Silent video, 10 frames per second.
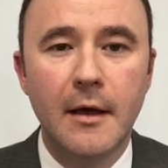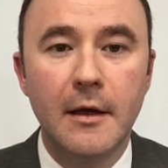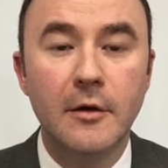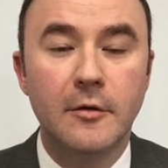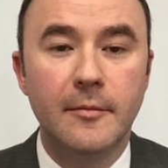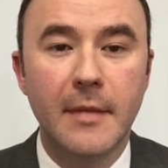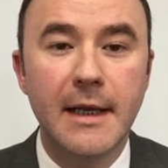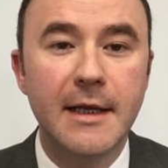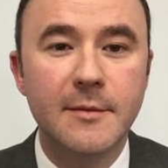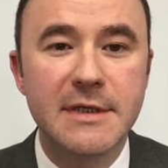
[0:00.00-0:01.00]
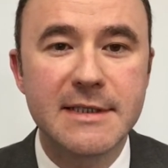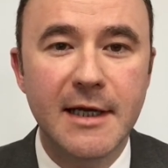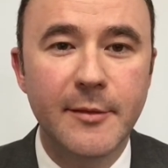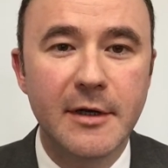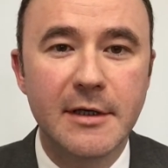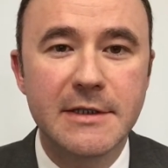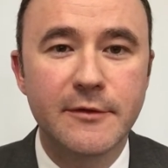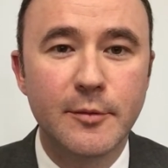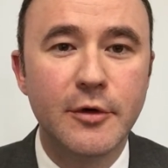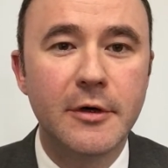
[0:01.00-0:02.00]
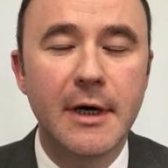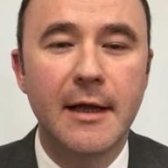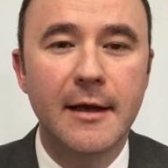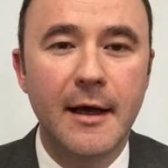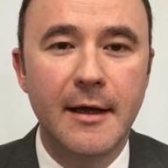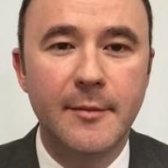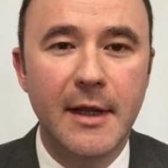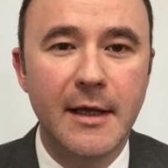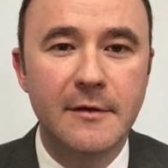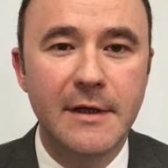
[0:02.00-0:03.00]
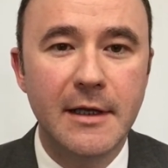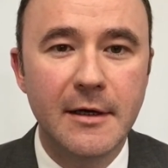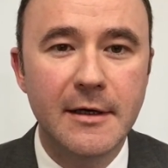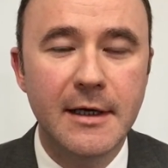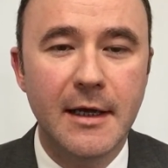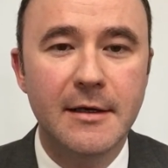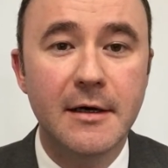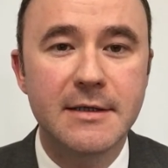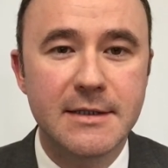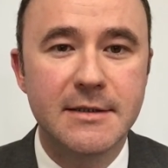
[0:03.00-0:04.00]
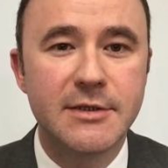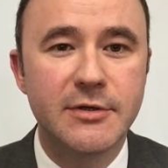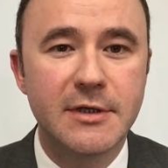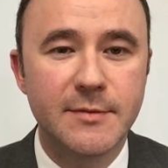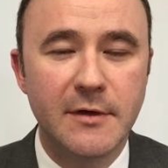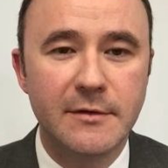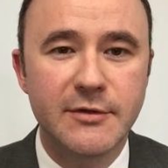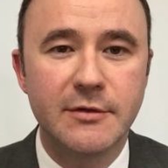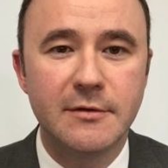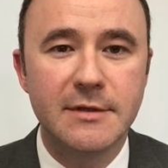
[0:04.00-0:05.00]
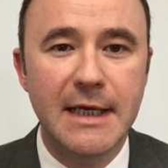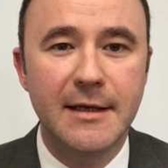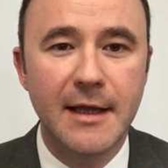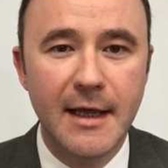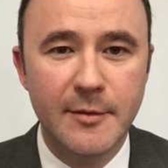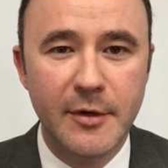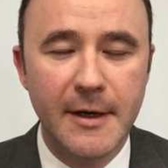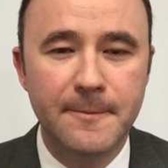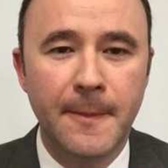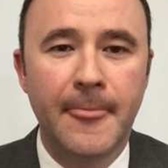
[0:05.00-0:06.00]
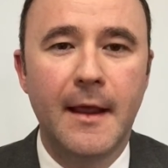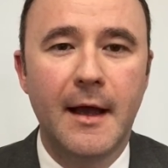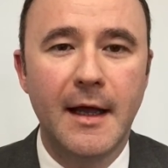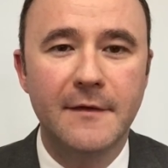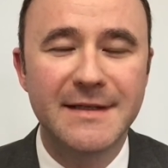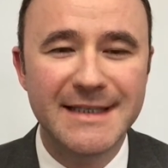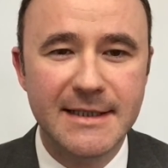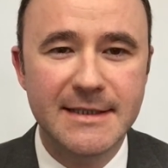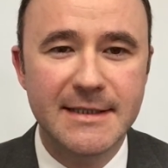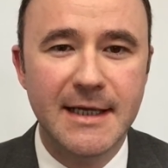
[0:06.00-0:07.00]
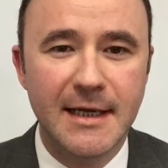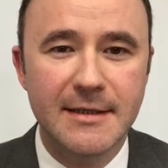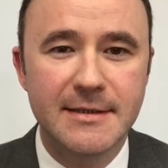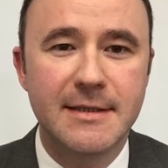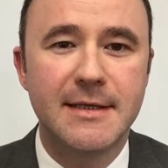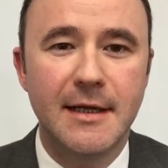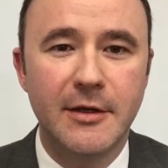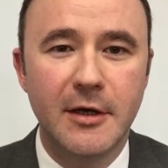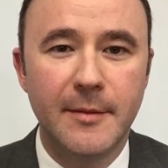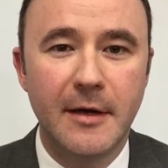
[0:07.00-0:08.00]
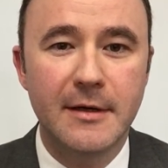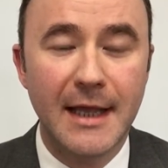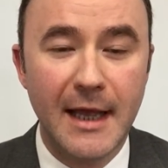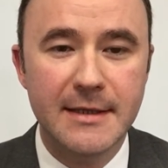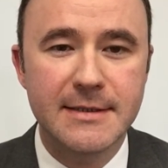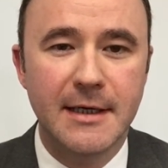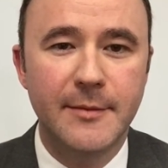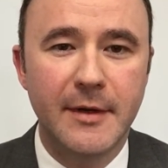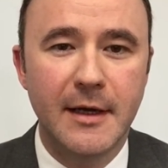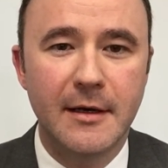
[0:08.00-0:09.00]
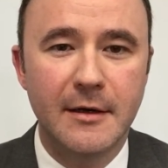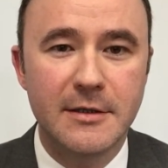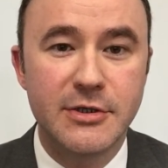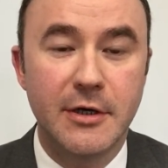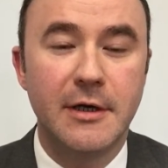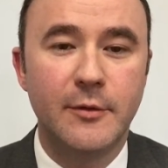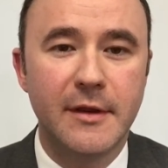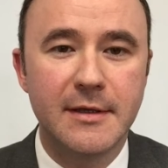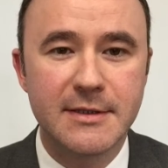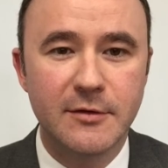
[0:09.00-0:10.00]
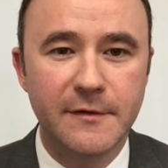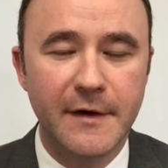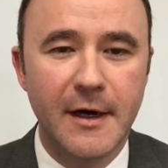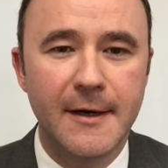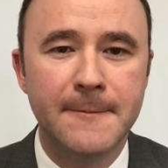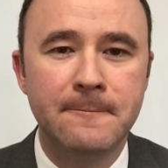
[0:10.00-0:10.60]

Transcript: Hello, my name is Simon Luxford-Moore and I am the head of e-learning at Erskine Stewart's Mobile Schools in Edinburgh. I have 60 seconds to tell you about KAZ Typing and our journey with it so far.